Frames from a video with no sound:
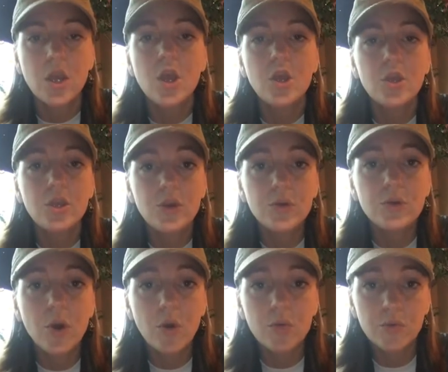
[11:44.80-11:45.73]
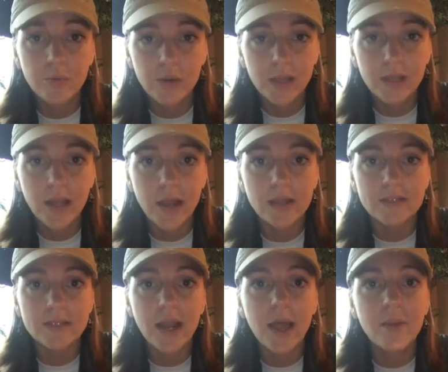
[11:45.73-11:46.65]
You don't realize
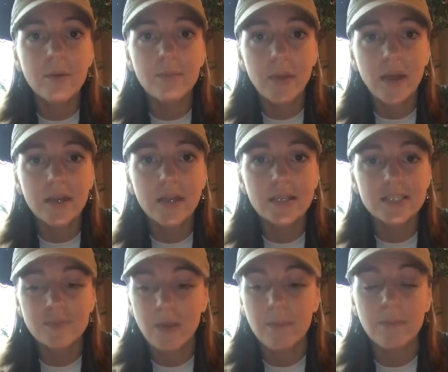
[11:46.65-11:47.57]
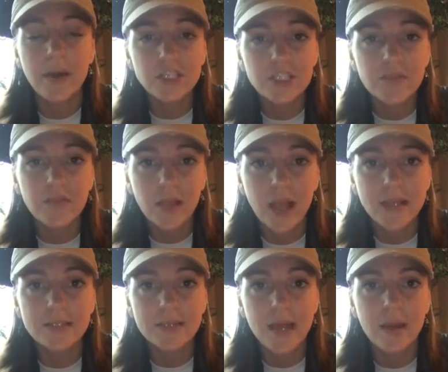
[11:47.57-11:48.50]
that Ammon Bundy has spent much of the
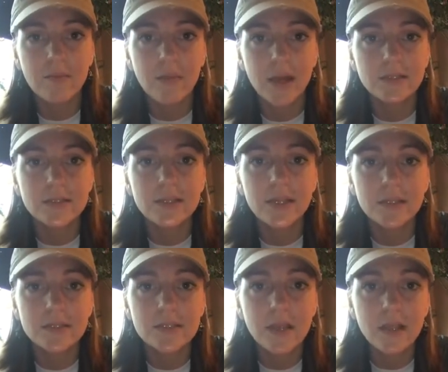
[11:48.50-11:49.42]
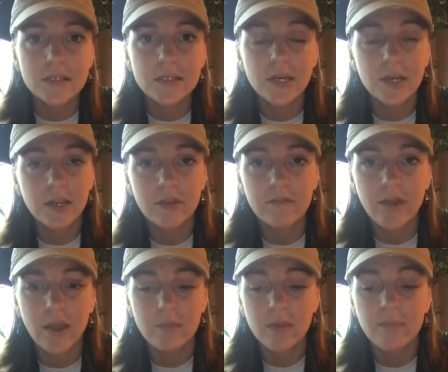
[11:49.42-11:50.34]
last 9 months in solitary
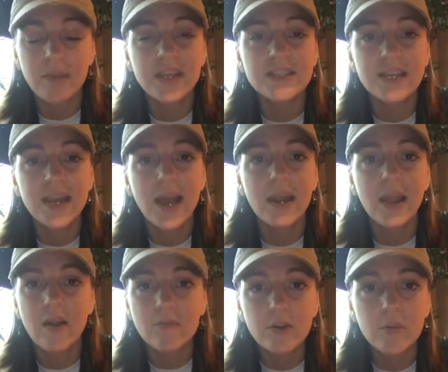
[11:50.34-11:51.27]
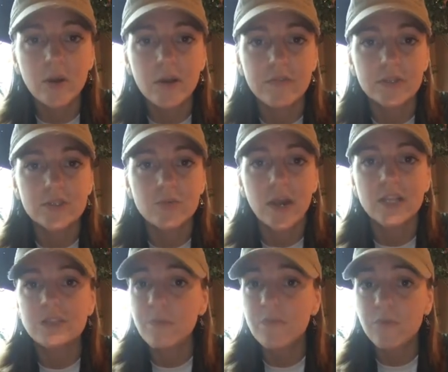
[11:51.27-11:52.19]
confinement, being denied every one of his
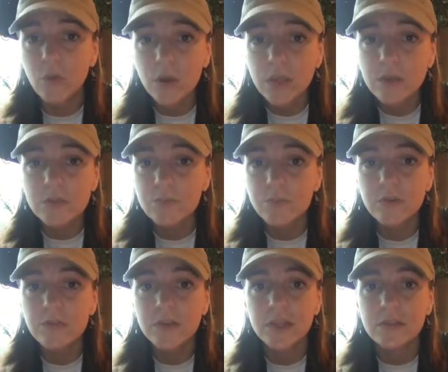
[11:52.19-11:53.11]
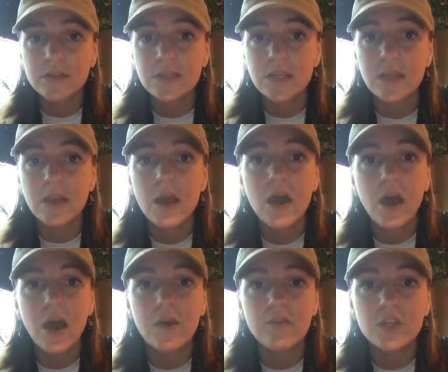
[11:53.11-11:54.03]
rights before he was proven guilty
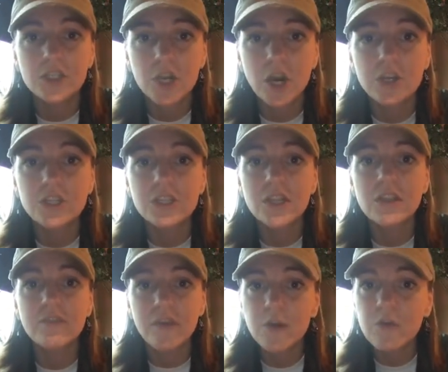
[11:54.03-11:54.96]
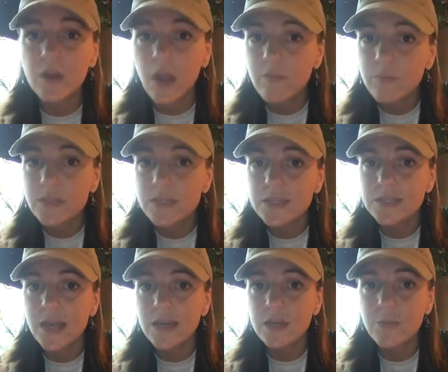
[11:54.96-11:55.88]
of the charge that the federal government
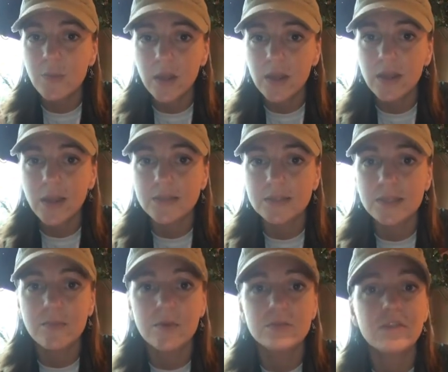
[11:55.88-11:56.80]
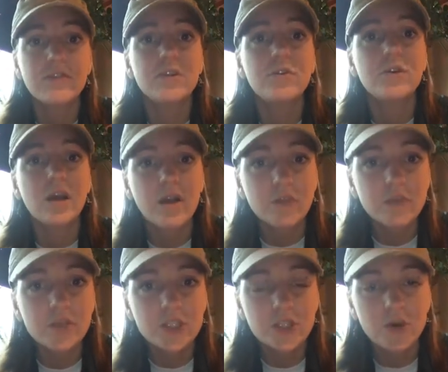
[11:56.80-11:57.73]
decided to bring against him. It was the federal
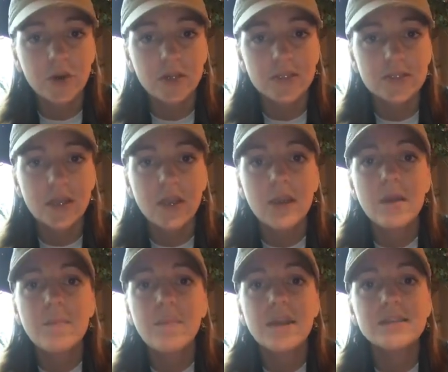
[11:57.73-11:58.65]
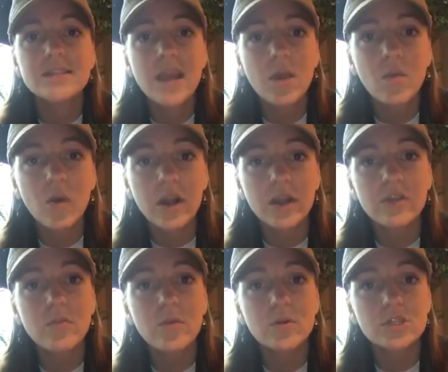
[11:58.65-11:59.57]
government's choice because they
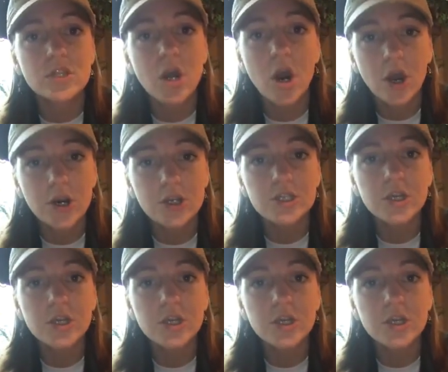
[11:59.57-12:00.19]
wanted the most harsh